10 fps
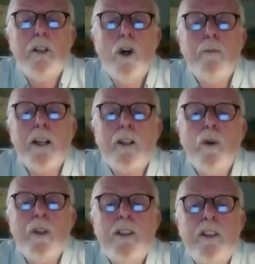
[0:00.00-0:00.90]
or by
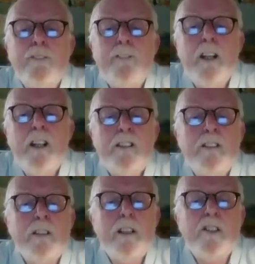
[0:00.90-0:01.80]
going to the
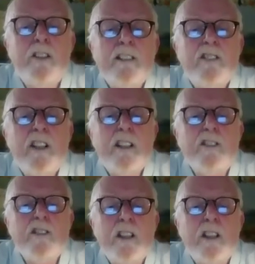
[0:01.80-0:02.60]
Fern, as their ancestors